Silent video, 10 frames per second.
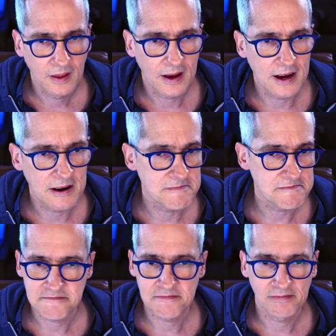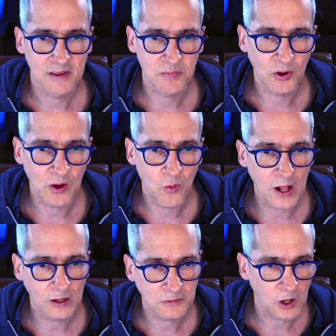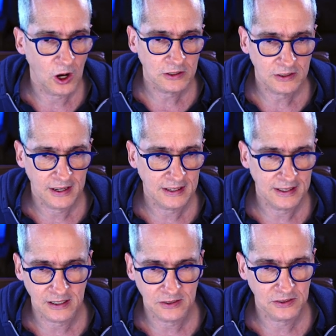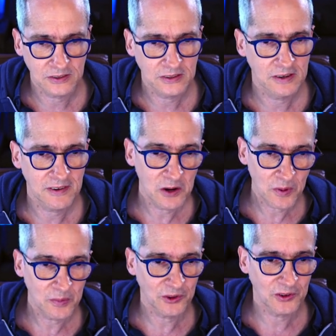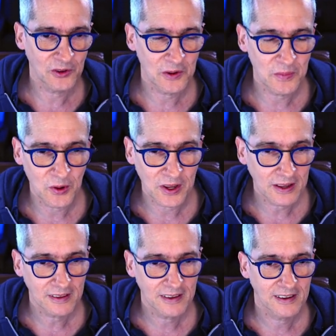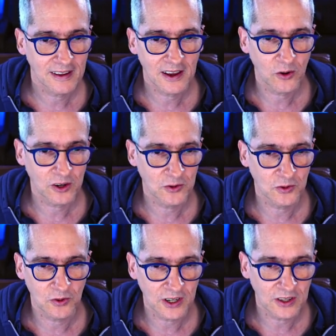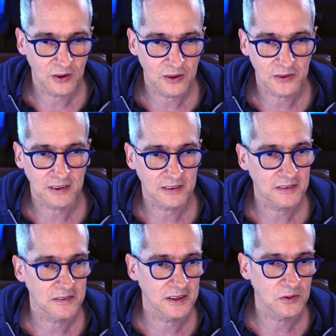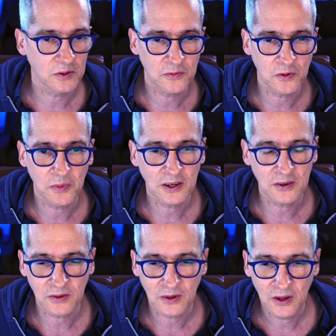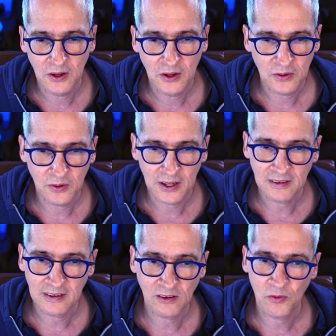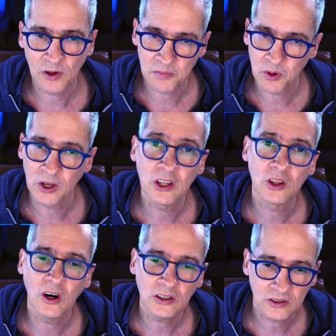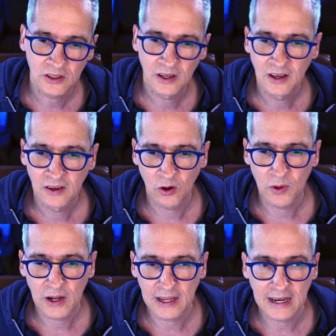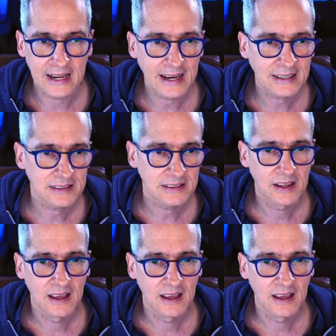Um, the plugin welcomes us, and it tells the value proposition of the plugin. I encourage you to read all of this. It's very good information to get a sense of what the plugin does. So we click next.